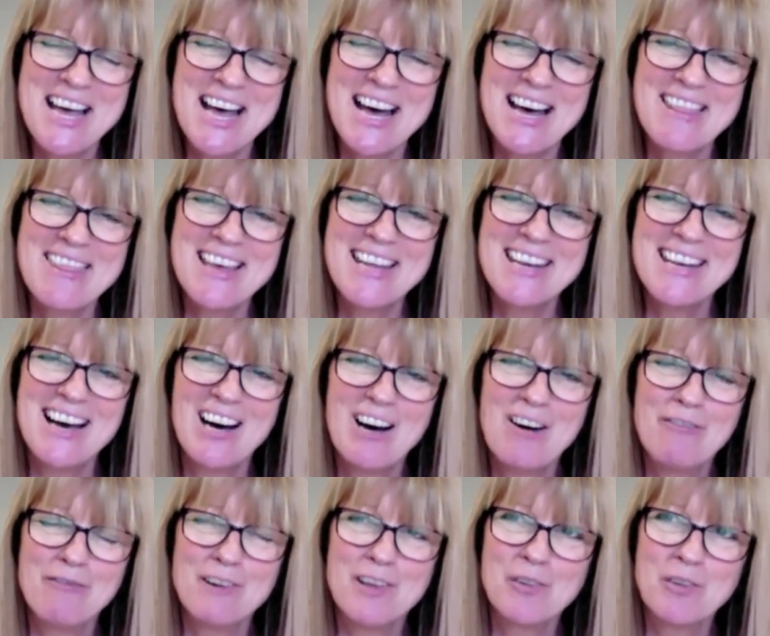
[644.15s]
and then
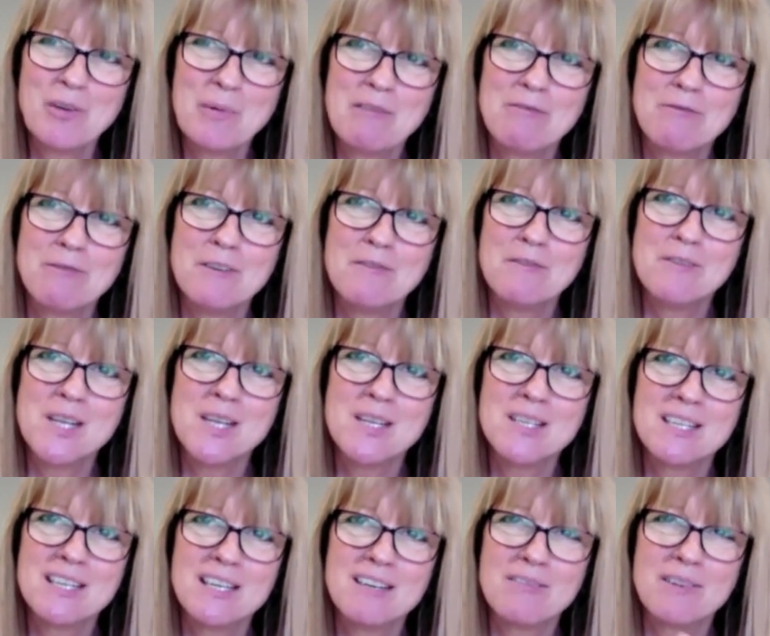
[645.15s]
halfway through my
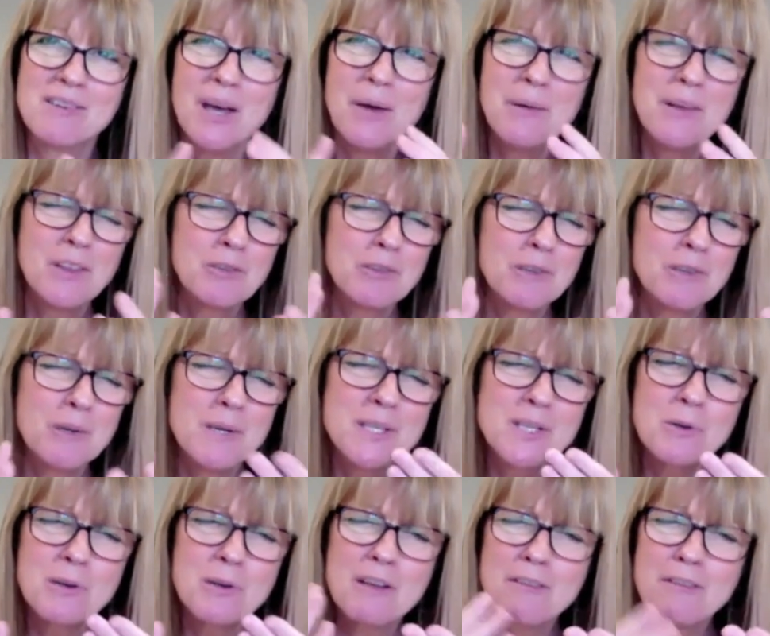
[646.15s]
50s and I'm going through a
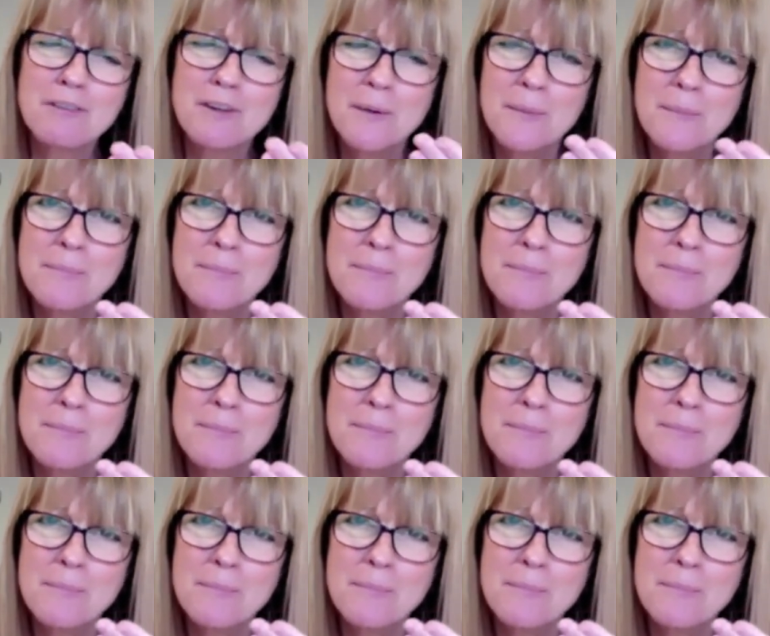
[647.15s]
sort of